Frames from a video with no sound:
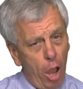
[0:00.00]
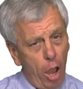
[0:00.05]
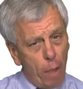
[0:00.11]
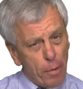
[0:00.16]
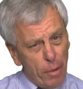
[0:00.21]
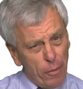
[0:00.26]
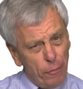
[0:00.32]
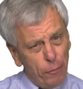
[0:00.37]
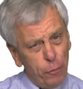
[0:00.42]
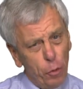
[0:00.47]

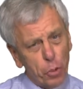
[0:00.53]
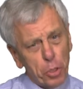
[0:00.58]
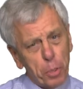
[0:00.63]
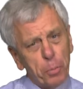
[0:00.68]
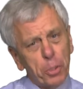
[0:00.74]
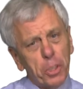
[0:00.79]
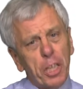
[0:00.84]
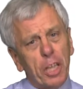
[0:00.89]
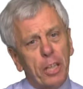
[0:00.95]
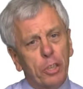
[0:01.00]
About
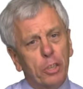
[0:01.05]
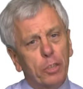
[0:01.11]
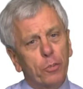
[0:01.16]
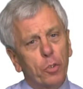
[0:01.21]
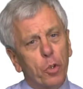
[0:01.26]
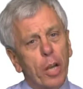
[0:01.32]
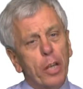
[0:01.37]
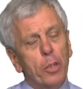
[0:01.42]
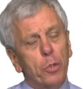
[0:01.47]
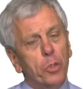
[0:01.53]
40% of
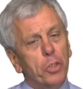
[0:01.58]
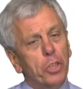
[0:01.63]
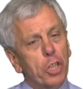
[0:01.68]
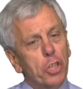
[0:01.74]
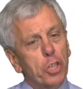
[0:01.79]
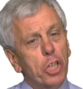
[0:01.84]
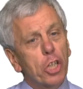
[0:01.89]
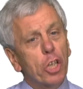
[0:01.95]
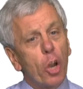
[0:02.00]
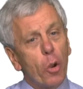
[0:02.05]
graduates
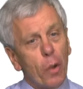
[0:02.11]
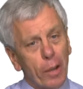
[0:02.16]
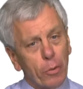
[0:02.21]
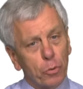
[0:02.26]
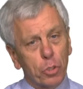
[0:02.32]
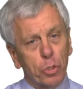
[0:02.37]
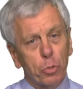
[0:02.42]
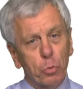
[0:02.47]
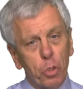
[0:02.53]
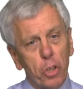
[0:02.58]
actually go
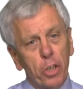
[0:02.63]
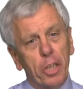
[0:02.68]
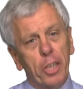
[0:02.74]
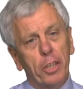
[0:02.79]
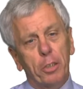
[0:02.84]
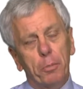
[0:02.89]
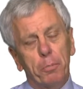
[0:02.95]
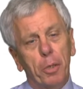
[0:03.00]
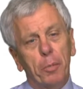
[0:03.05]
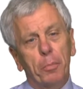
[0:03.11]
out to work
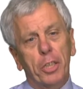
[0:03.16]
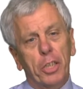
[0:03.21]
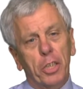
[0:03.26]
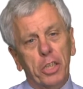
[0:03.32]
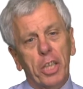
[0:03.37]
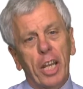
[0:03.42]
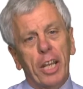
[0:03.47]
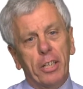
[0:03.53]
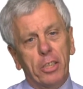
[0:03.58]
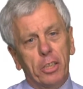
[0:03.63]
in the public
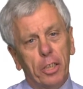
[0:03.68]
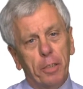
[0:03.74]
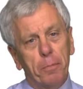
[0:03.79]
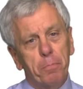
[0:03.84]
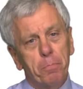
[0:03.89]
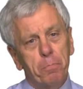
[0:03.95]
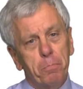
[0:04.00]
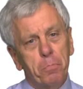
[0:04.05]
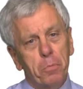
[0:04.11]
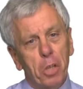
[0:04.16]
sector,
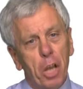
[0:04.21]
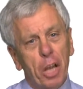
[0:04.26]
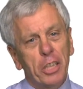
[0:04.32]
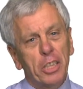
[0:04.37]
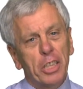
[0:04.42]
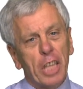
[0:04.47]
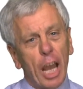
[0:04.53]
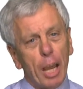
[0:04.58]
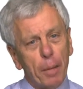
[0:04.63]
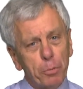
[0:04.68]
and
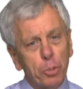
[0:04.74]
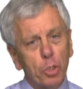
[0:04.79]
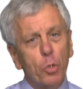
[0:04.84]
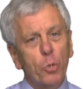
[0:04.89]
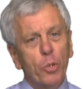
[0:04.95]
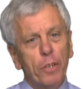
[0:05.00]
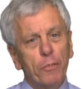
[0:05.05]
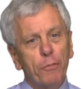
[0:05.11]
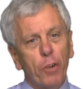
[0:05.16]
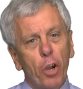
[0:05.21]
it's
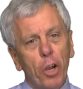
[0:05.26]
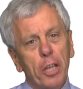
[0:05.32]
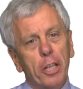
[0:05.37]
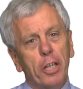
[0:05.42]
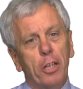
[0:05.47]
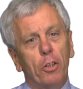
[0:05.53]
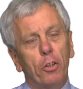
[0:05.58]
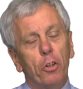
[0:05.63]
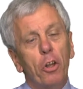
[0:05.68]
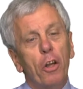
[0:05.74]
absolutely
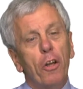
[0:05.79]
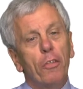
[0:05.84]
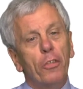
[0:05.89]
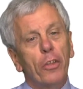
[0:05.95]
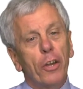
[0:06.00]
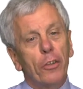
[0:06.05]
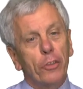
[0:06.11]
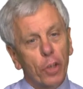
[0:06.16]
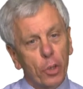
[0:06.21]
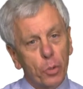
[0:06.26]
vital
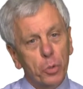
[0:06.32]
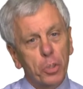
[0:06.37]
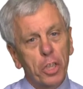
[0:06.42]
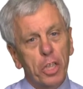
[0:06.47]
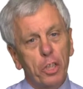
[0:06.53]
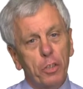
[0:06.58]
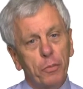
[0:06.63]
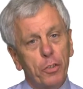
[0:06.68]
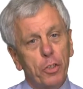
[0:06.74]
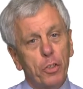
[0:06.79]
that those
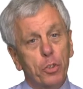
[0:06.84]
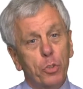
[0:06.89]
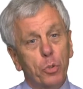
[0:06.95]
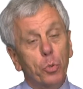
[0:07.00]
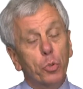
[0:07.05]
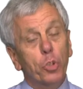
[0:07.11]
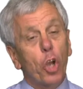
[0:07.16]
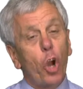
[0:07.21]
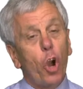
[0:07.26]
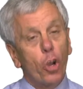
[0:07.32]

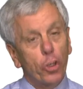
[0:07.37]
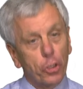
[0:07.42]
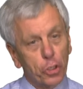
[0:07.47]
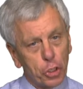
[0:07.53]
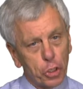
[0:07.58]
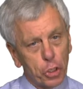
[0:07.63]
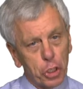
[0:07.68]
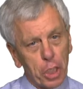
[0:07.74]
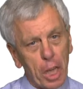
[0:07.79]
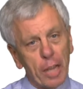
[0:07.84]
individuals
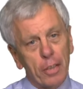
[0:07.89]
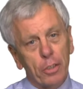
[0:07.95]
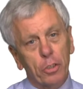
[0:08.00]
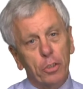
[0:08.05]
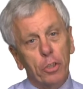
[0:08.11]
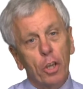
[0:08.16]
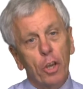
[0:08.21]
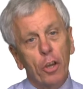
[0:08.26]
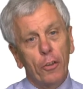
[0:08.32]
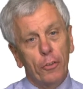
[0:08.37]

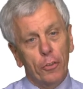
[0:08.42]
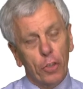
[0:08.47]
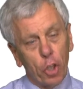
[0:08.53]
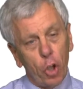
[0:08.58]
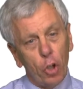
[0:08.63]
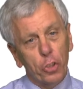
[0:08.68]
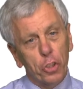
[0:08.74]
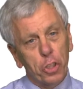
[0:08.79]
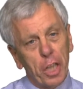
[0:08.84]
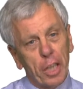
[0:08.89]
understand the
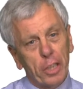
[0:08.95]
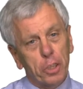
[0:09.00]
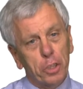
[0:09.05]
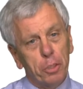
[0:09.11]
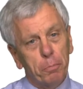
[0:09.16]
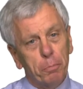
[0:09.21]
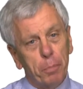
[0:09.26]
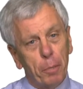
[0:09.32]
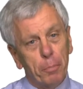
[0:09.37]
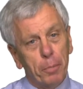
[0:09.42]
context
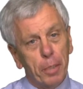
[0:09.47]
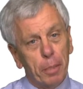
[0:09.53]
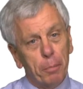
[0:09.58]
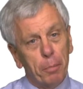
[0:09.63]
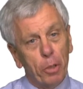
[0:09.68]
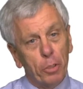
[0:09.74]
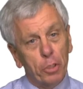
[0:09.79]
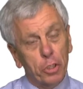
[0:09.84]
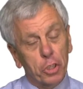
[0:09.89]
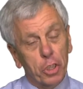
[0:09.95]
of public
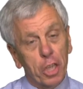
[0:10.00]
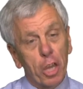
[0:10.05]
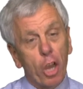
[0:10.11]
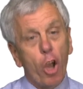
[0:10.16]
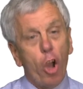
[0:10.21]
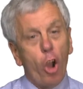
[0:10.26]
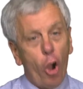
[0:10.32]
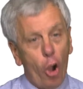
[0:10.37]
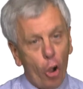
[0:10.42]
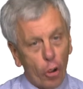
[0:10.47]
policy,
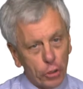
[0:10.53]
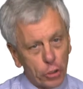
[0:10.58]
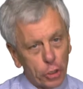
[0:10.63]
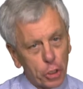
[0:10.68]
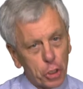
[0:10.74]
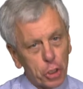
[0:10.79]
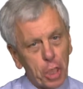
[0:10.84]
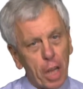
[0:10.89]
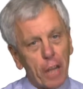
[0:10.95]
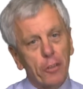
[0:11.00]

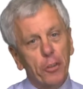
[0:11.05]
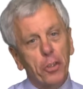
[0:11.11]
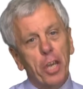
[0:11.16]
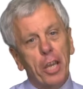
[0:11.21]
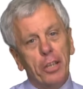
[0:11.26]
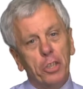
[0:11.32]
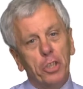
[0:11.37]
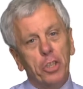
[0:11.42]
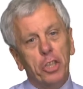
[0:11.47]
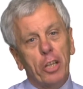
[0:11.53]
understand the
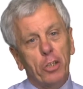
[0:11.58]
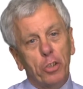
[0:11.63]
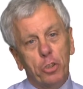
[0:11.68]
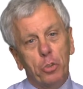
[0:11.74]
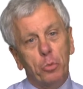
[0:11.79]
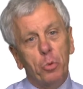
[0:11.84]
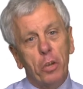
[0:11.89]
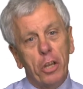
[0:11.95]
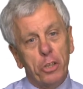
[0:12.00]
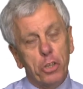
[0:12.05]
extent
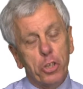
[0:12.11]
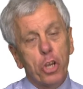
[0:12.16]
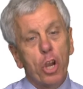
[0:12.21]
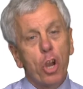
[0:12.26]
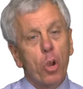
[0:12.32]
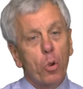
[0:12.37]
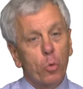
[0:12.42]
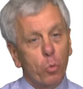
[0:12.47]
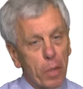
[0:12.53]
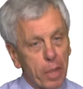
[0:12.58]
to which
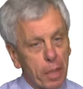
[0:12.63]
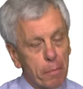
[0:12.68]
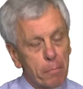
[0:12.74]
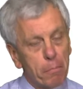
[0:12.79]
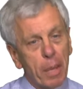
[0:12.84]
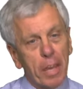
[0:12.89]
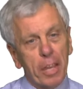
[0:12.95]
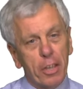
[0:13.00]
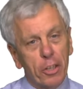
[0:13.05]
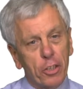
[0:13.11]
we can
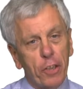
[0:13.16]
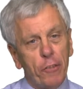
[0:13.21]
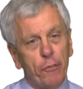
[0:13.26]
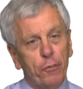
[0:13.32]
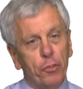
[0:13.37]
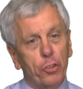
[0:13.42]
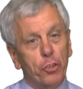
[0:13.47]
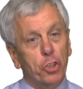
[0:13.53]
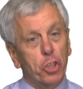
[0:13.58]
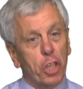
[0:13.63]
make a
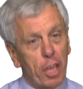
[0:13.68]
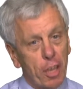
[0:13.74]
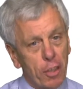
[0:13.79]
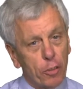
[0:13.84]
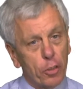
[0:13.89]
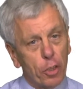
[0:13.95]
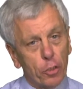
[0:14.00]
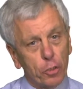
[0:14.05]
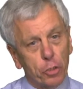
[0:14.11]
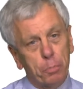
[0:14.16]
difference
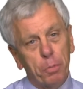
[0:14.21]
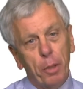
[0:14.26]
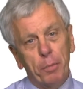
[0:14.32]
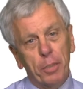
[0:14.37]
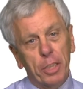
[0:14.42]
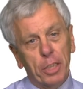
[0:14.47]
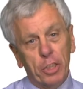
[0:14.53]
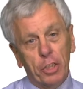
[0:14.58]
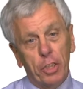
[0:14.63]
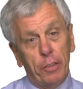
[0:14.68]
in those
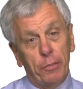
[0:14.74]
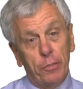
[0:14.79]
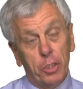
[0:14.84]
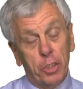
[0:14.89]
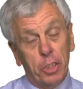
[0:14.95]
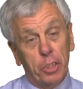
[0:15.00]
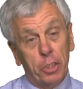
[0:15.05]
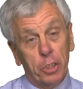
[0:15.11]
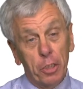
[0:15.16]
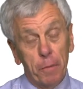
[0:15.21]
public
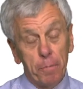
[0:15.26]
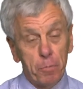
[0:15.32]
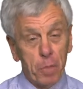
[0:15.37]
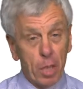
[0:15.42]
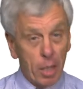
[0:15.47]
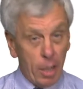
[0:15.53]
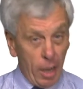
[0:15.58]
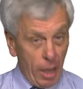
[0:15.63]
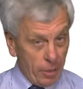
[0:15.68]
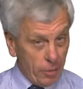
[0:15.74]
services.
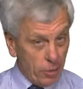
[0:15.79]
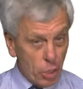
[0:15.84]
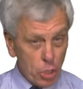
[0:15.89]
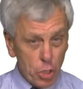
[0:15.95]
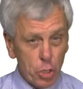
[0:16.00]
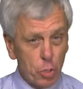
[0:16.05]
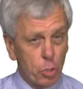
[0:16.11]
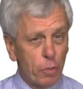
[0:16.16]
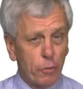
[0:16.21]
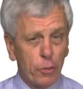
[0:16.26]
And in
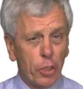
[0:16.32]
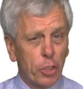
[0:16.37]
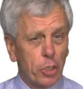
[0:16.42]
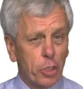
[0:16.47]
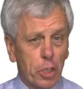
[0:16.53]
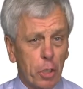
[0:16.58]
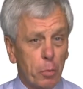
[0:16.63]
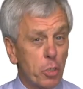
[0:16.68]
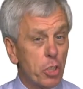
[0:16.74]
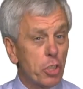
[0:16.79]
this
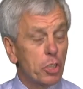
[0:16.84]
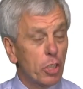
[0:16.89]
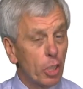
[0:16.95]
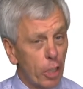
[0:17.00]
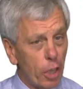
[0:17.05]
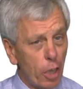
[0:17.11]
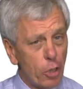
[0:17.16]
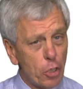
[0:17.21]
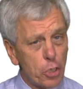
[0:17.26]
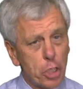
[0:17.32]
university, which is the
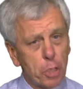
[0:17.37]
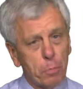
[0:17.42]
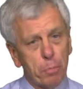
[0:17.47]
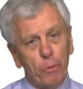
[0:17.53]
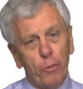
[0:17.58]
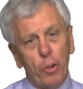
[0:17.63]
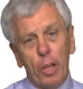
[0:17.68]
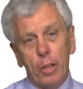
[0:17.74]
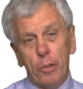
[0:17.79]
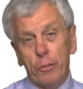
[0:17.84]
largest
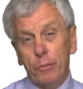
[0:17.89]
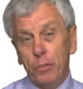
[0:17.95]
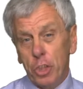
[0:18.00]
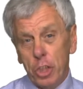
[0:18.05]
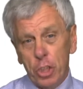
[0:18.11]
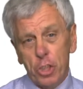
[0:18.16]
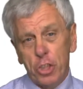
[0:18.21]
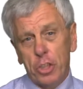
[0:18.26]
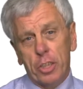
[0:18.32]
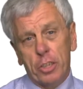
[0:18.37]
provider of
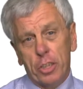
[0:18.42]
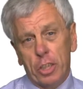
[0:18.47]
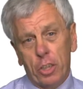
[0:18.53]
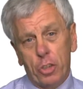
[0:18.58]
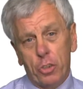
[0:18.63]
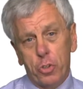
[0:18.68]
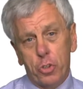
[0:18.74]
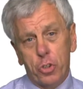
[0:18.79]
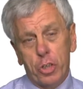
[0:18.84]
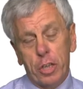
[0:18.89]
teachers in the
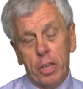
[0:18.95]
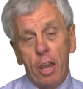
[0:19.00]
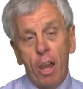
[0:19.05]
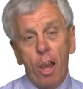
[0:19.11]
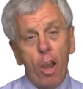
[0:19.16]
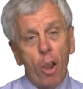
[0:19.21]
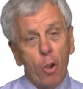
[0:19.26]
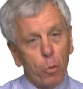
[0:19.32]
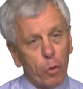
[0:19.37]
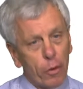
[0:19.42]
country,
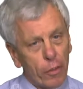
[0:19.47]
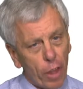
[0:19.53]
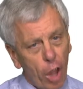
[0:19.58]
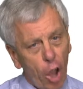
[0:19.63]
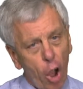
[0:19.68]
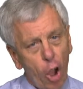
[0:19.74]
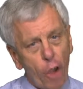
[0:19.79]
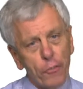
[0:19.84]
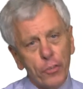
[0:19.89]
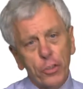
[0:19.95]
one of the
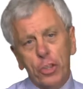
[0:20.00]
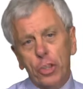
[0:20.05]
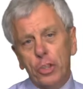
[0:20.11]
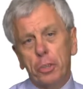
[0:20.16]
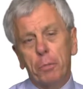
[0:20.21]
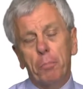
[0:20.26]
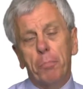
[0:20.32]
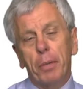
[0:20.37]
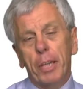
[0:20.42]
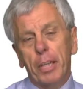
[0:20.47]
half a
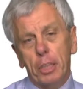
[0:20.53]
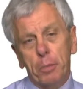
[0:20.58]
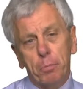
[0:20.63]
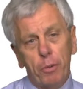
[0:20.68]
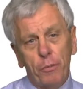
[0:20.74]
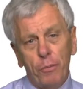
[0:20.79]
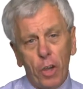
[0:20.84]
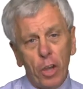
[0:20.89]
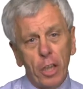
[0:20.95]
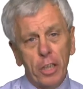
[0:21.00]
dozen biggest
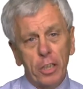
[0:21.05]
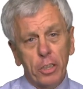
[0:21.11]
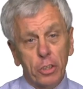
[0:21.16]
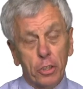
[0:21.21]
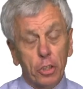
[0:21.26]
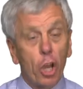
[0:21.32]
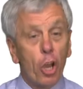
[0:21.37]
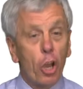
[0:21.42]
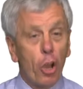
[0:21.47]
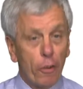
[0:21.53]

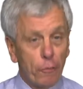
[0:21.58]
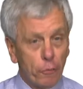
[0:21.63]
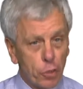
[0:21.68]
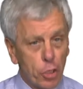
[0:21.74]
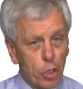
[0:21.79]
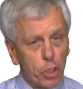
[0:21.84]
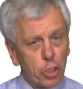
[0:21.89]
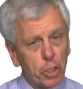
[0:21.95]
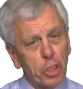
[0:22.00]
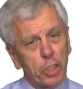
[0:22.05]
providers of
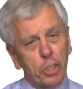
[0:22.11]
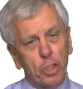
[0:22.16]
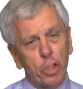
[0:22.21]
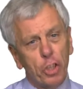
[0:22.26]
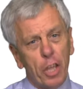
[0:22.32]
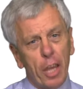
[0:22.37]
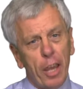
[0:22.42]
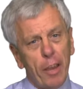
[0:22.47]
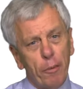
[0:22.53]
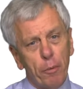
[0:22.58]
nurses and
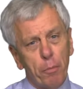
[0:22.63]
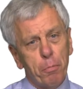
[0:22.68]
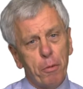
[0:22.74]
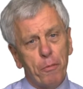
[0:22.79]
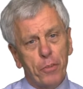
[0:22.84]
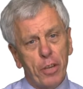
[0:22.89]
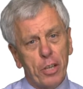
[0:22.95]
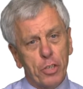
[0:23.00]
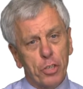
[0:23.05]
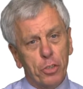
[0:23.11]
other health
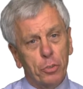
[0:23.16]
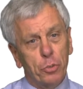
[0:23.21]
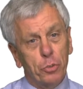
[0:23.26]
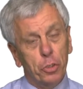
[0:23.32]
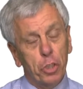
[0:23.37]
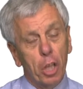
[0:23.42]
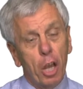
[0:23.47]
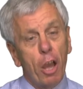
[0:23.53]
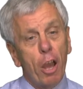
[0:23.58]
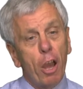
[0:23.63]

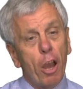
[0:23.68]
professionals,